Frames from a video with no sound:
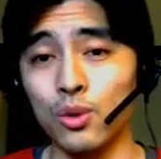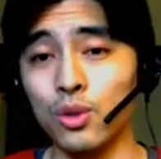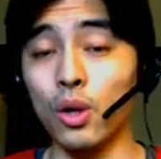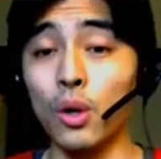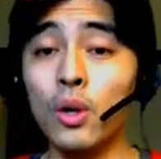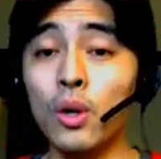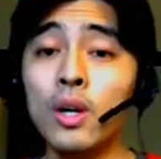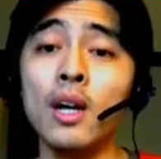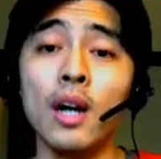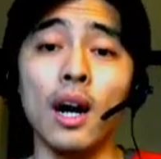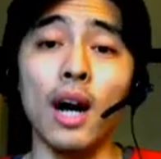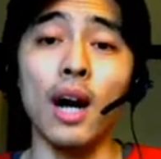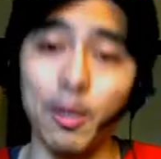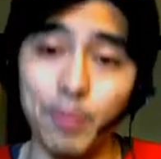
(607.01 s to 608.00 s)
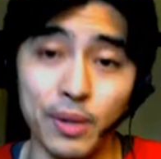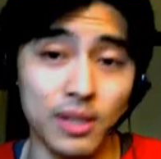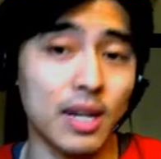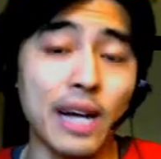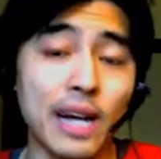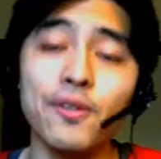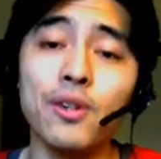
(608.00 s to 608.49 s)
So uh, I put
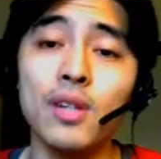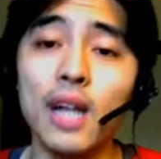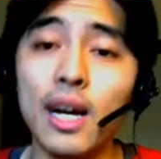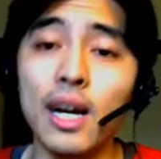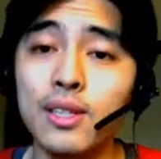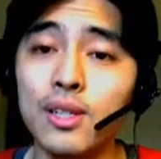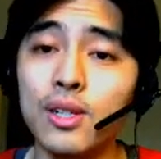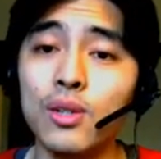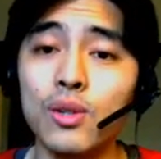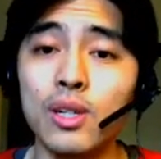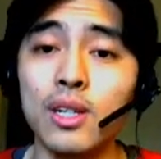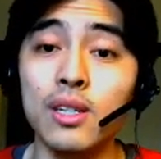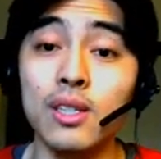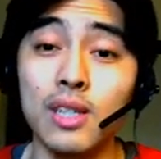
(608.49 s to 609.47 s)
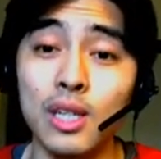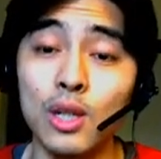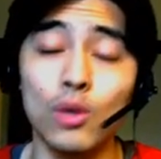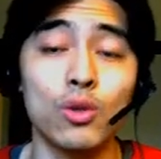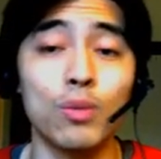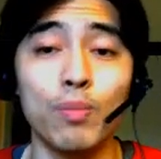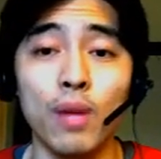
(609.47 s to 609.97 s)
Cypherglass here. He's an
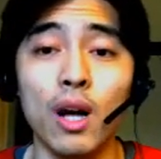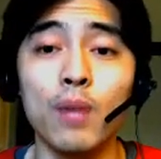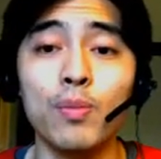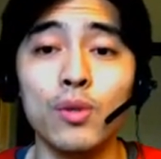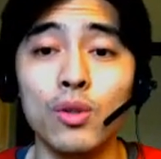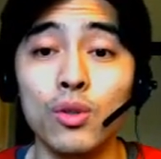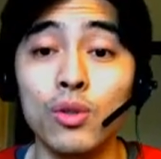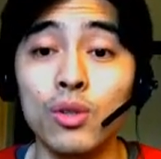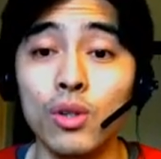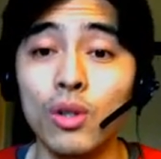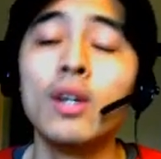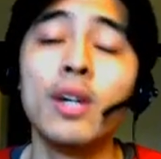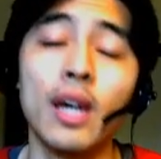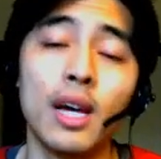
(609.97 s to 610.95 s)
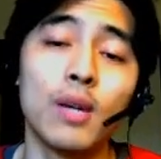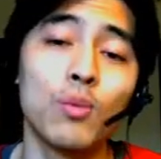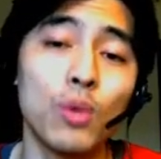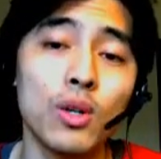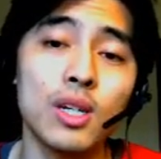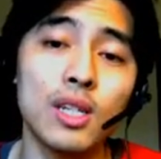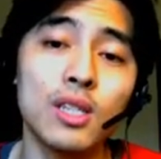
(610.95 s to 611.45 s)
EOS block producer, and
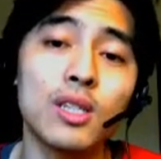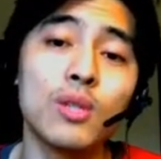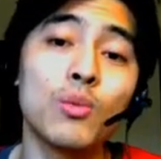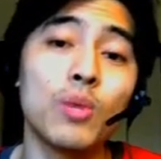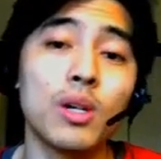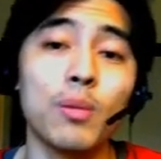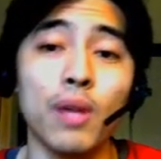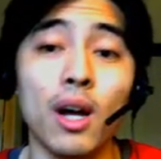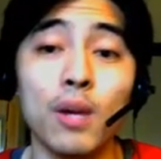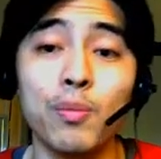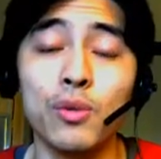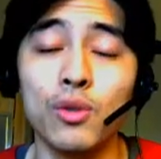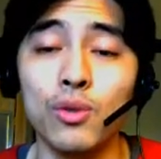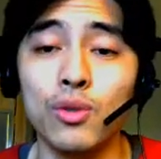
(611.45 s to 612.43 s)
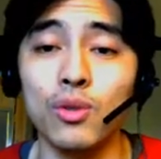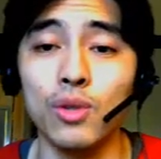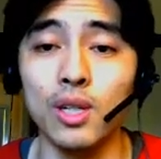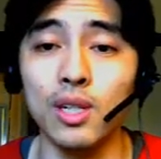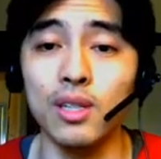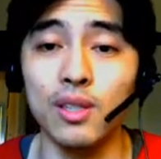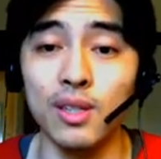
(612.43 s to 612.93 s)
we'll get into what a block producer
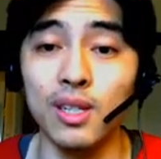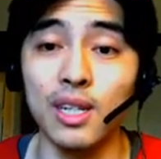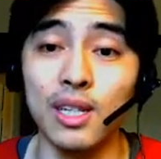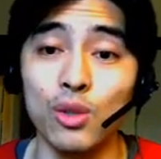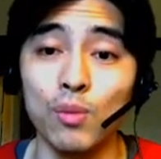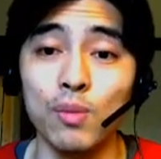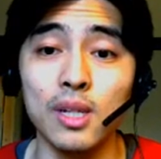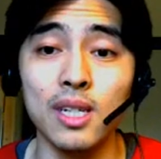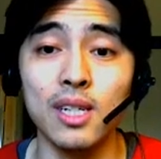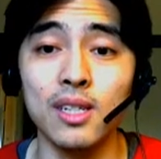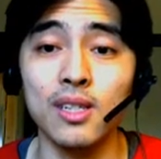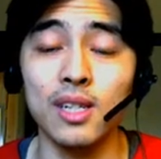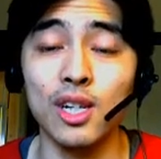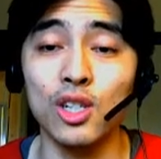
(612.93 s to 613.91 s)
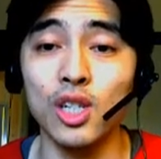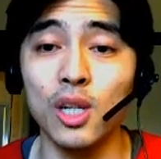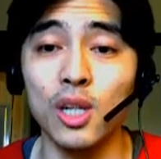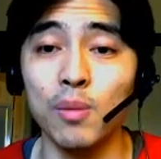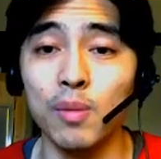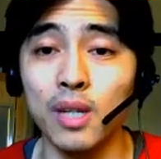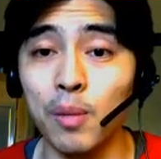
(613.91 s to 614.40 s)
is in the intermediate section
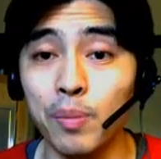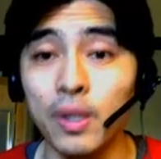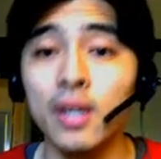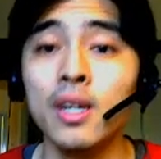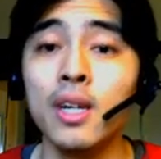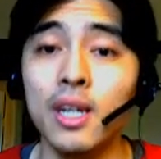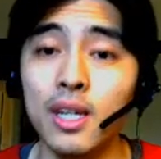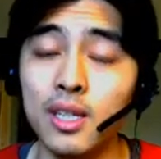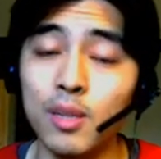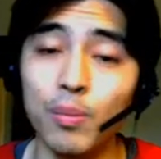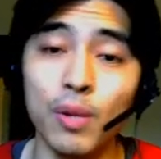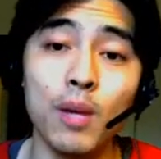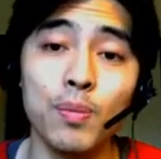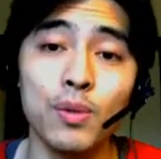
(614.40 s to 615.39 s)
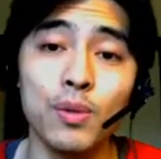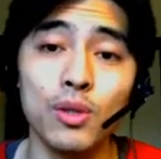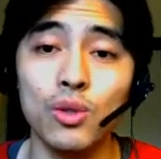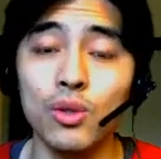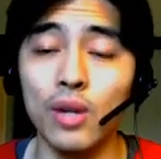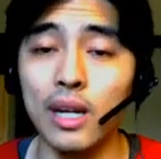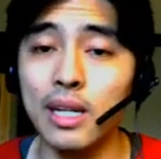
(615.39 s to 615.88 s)
coming up. He's a block
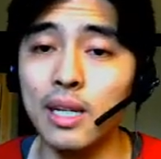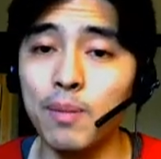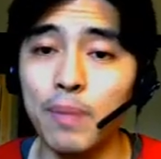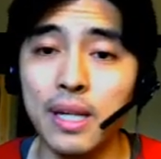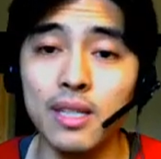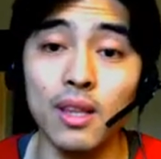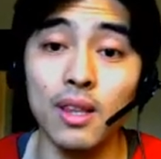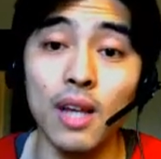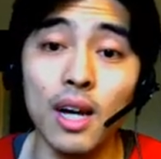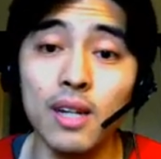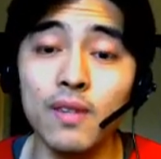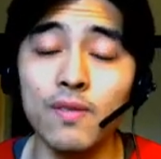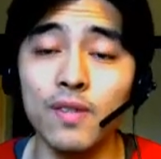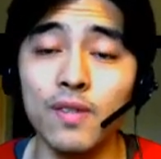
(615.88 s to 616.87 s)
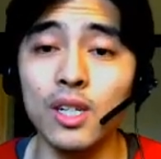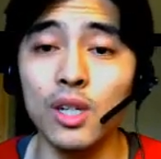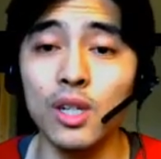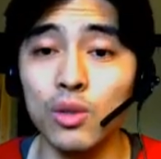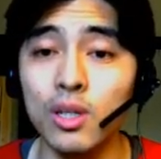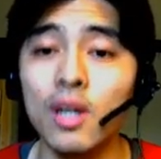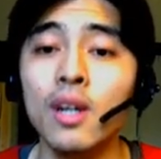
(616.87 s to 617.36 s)
producer, and he makes a lot of
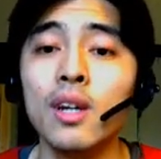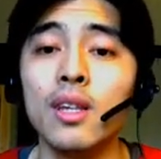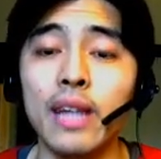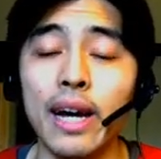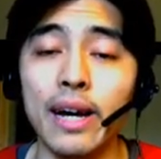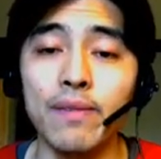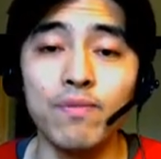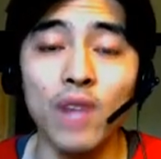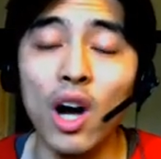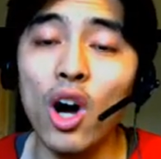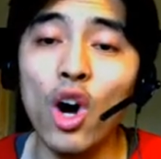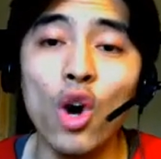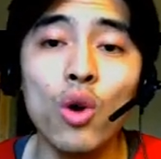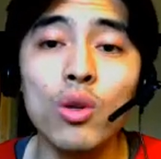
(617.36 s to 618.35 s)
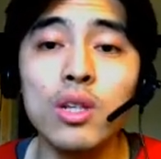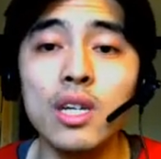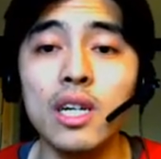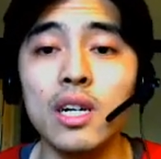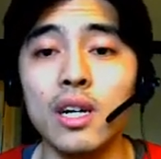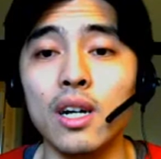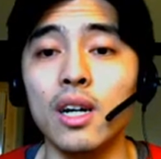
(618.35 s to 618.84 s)
videos that not
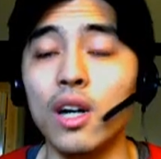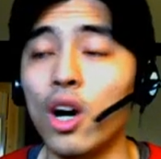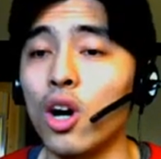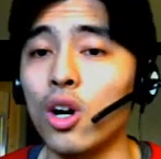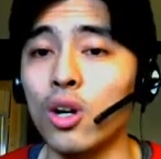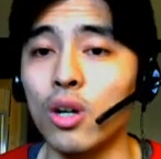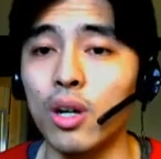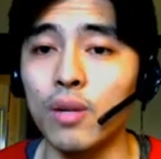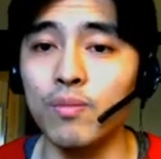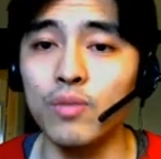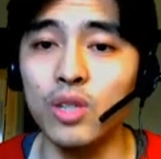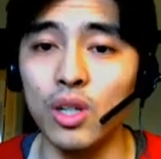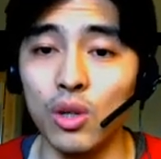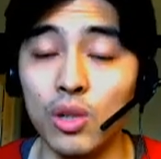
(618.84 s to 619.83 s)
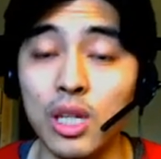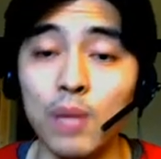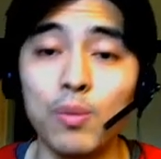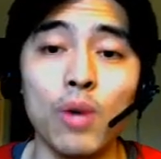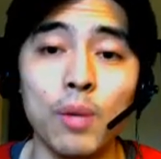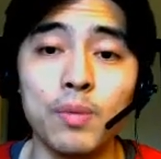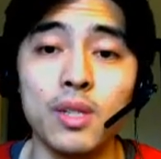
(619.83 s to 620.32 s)
only uh, are, you know,
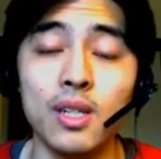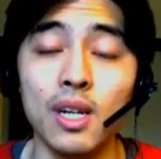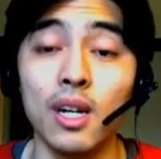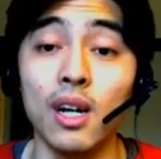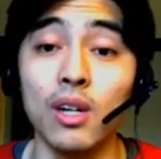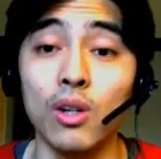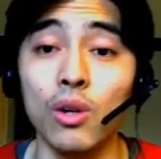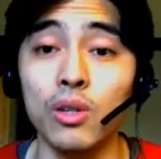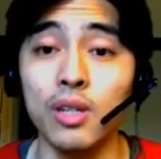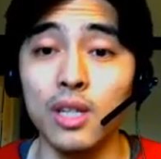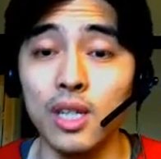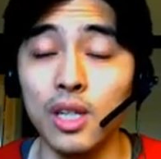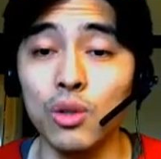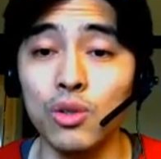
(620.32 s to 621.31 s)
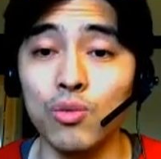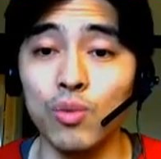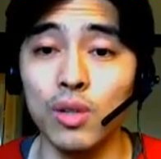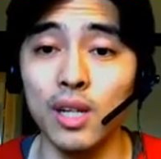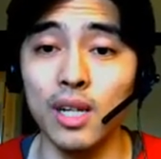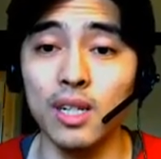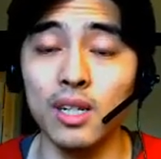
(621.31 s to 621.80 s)
keep you up to date on all the EOS
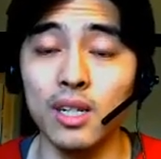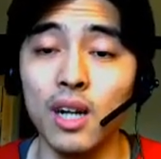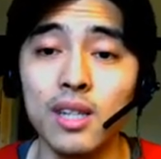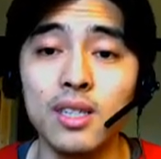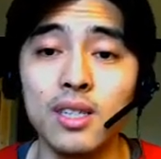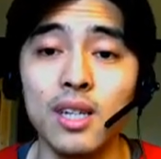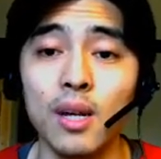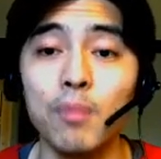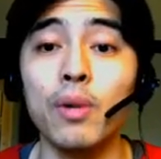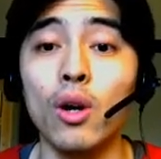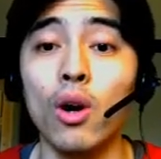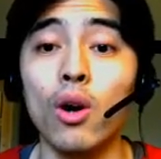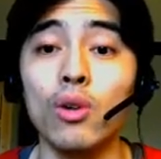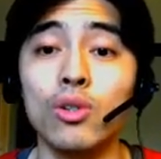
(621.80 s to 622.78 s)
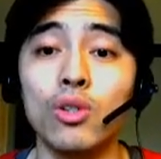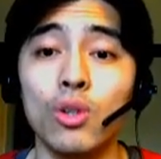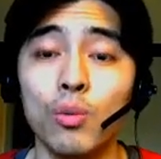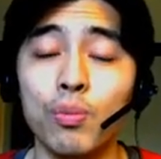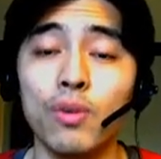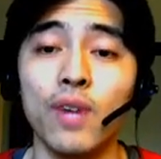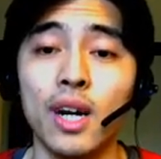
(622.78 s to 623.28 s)
related content, but also
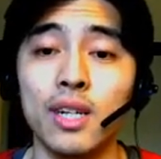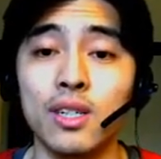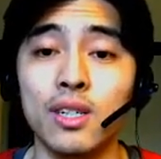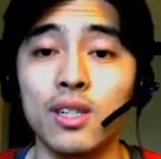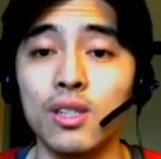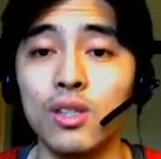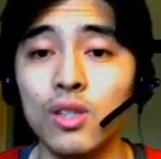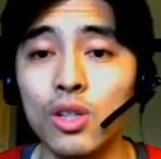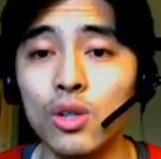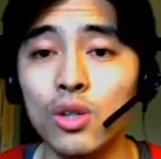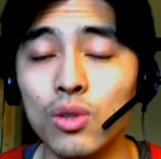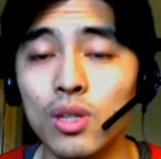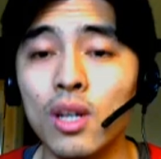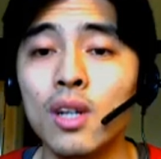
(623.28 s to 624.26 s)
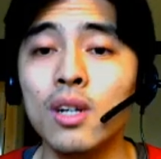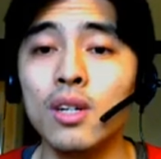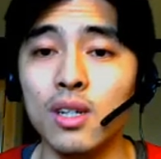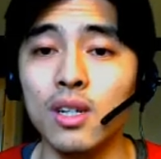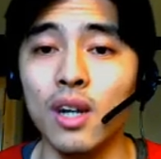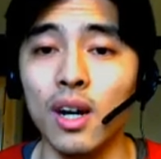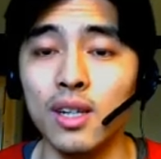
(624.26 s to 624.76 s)
provide good news,
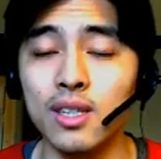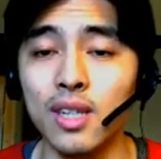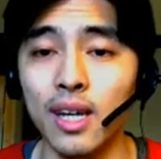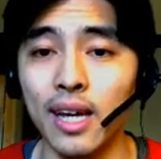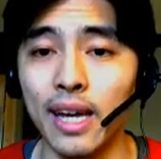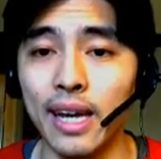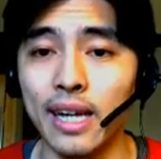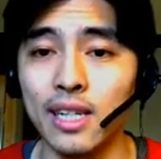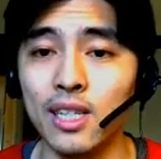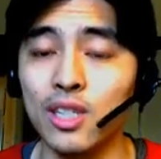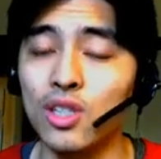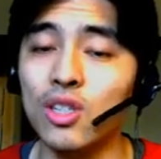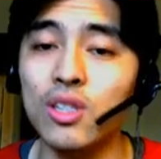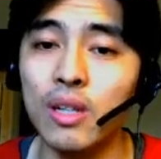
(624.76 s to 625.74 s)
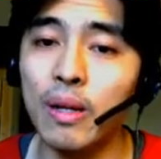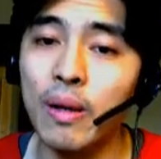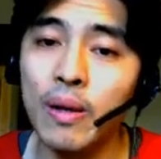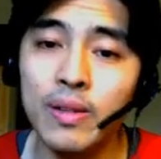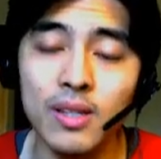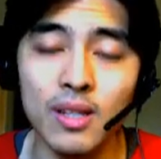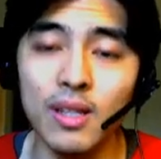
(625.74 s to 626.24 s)
good content, and he just just
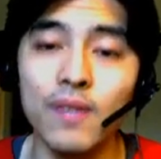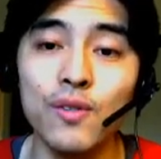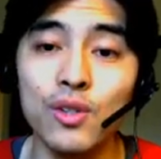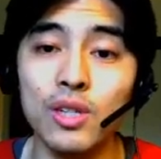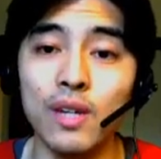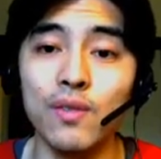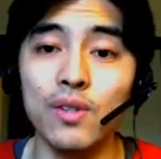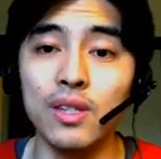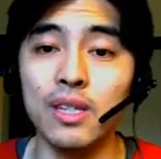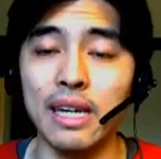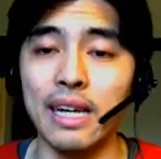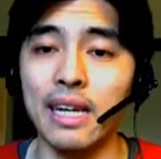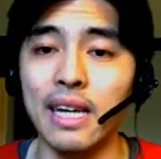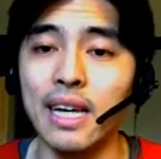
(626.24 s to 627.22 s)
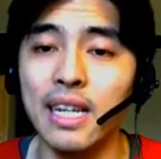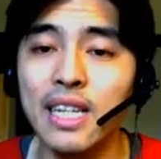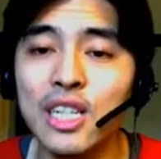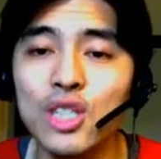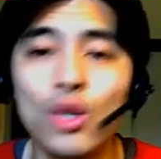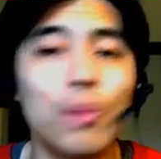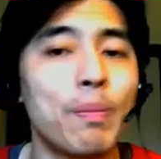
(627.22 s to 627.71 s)
delivers everything, and
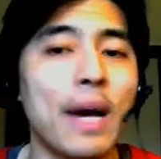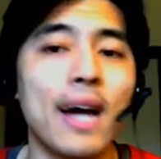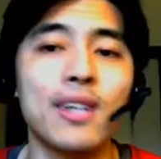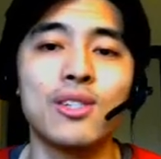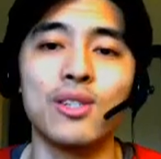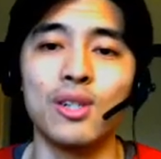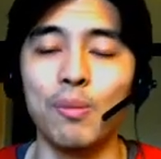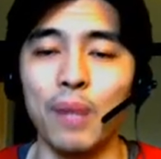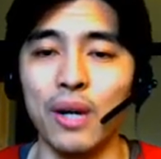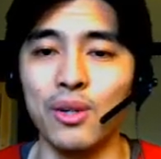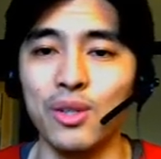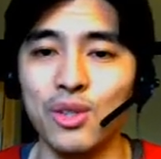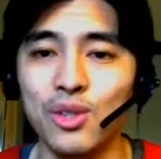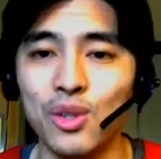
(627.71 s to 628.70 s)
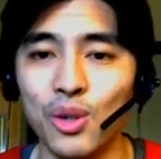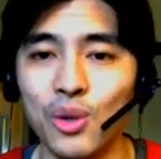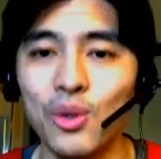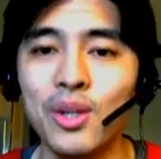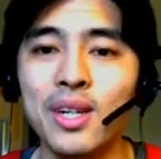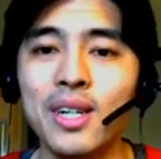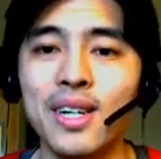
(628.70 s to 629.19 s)
he's so passionate about it. So
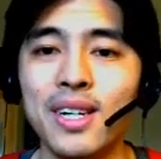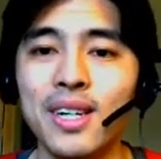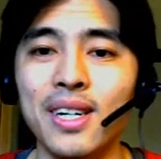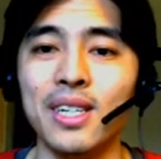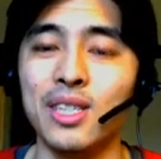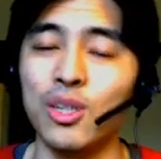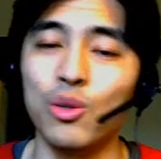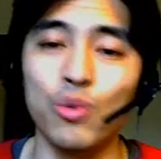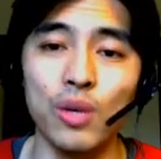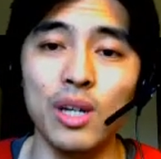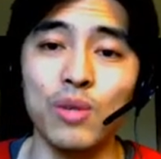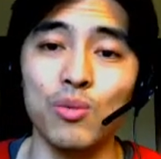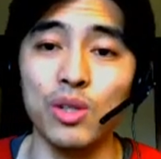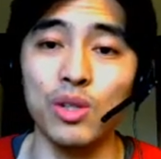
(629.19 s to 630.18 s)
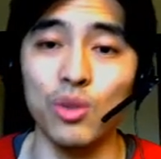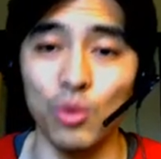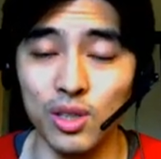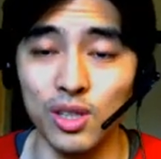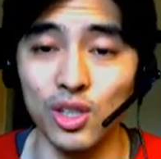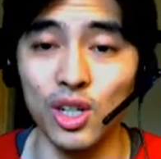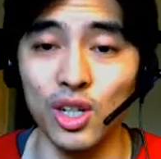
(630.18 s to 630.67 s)
uh, it's a great
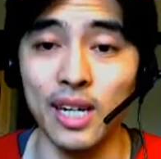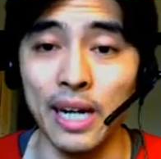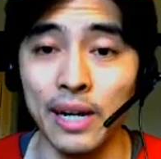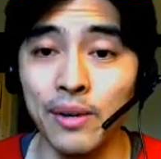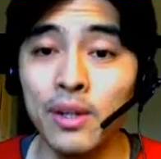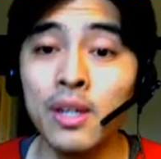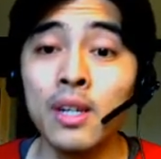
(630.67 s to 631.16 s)
resource to check out.